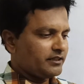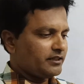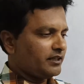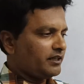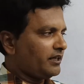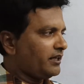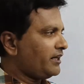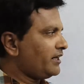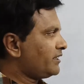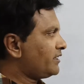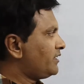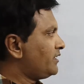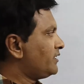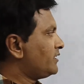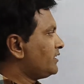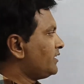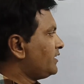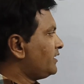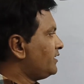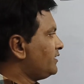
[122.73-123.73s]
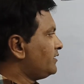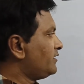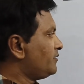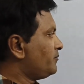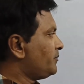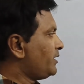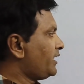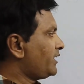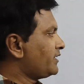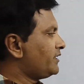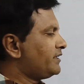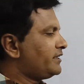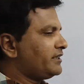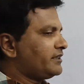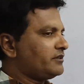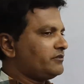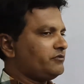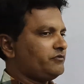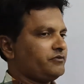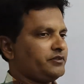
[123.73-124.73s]
the electric and
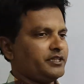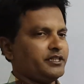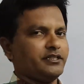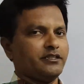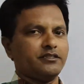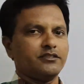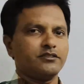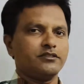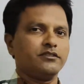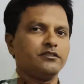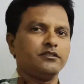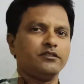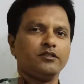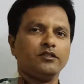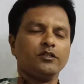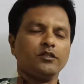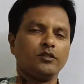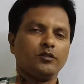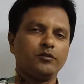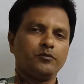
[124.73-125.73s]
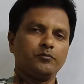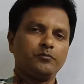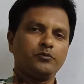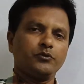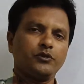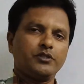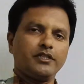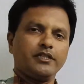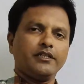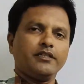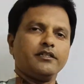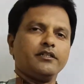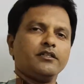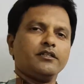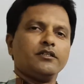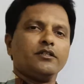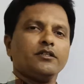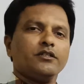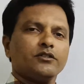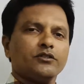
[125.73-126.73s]
magnetic fields pushing
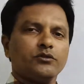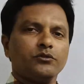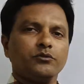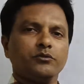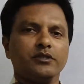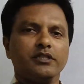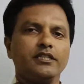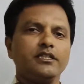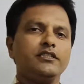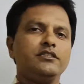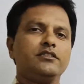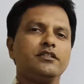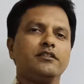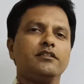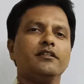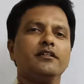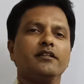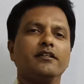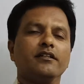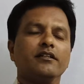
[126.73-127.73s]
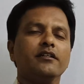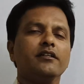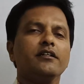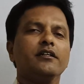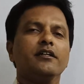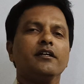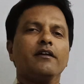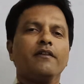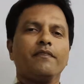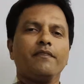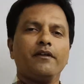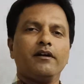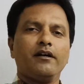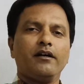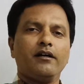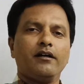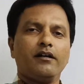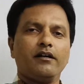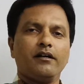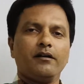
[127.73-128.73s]
through each other,
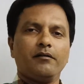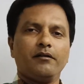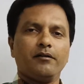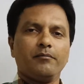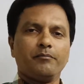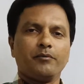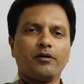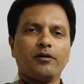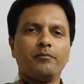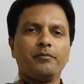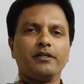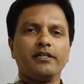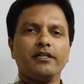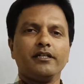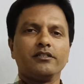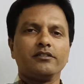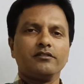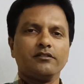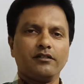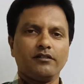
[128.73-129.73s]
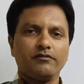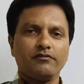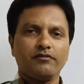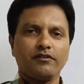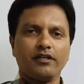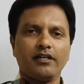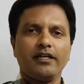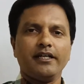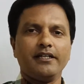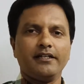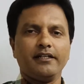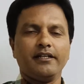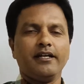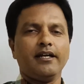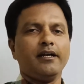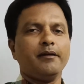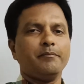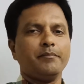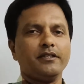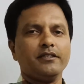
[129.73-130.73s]
the propagation of light
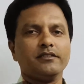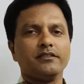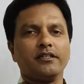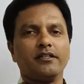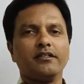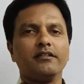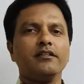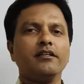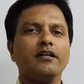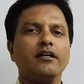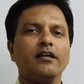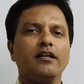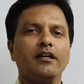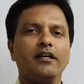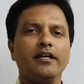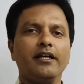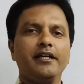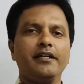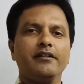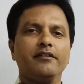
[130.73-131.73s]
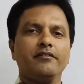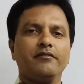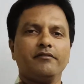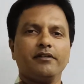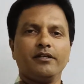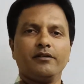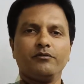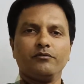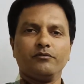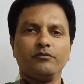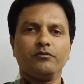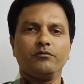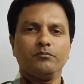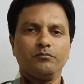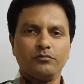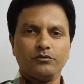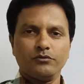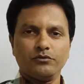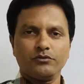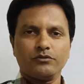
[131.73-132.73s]
happens and the light wave
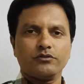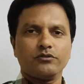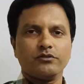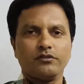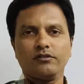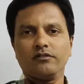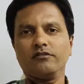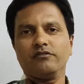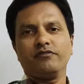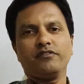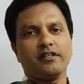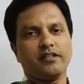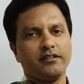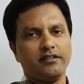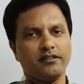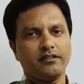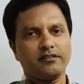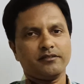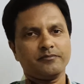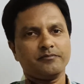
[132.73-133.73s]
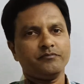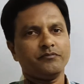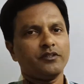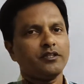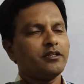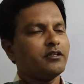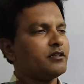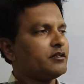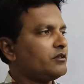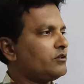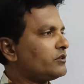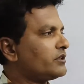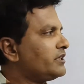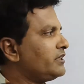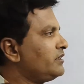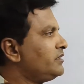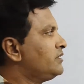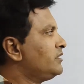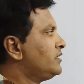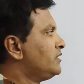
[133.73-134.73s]
moves further.
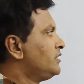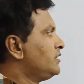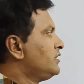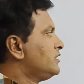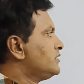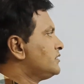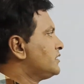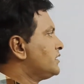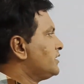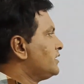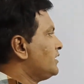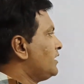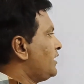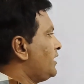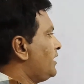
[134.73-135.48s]
Okay. See, the